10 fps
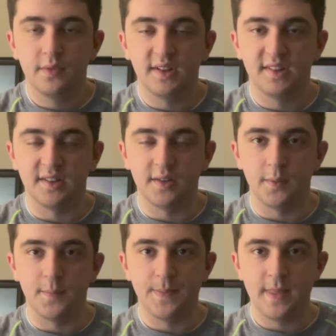
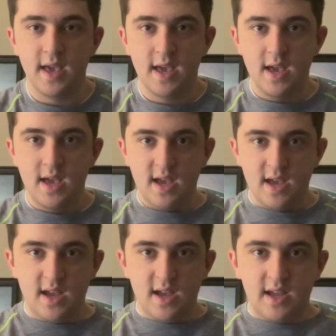So,
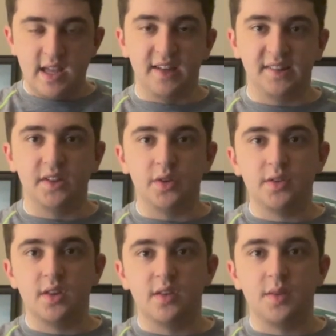yeah,
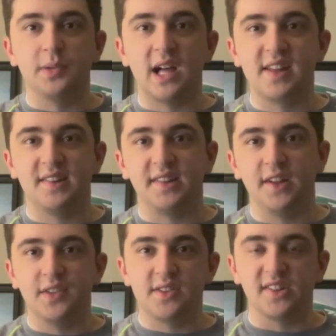so the, the plot
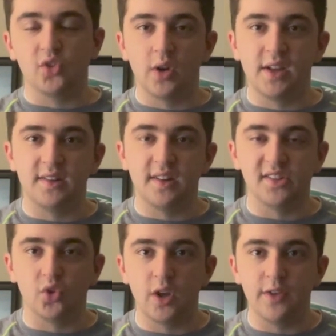itself, like the story, the
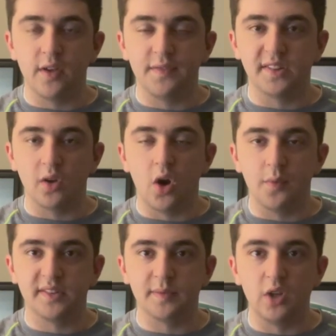story of, of
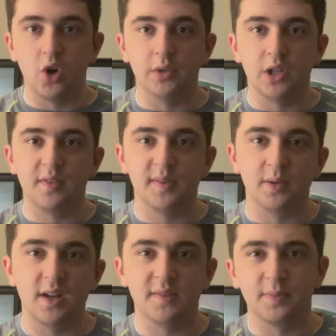Home Sweet Home Alone is,
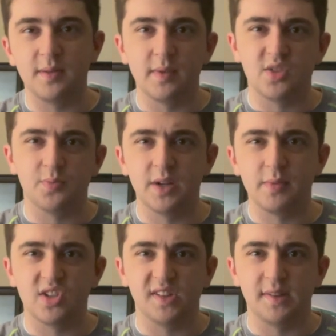pre is pretty much, pretty
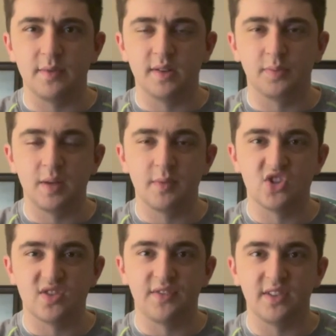much, is pretty
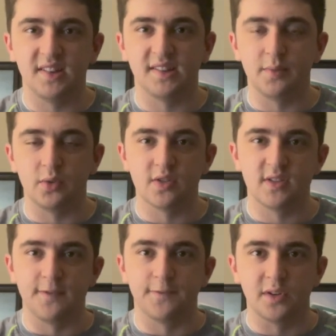much definitely similar
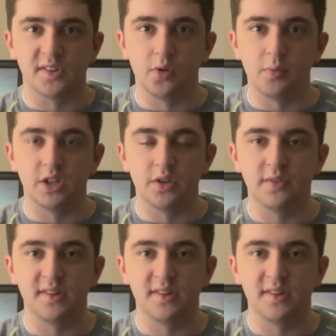to the first Home Alone.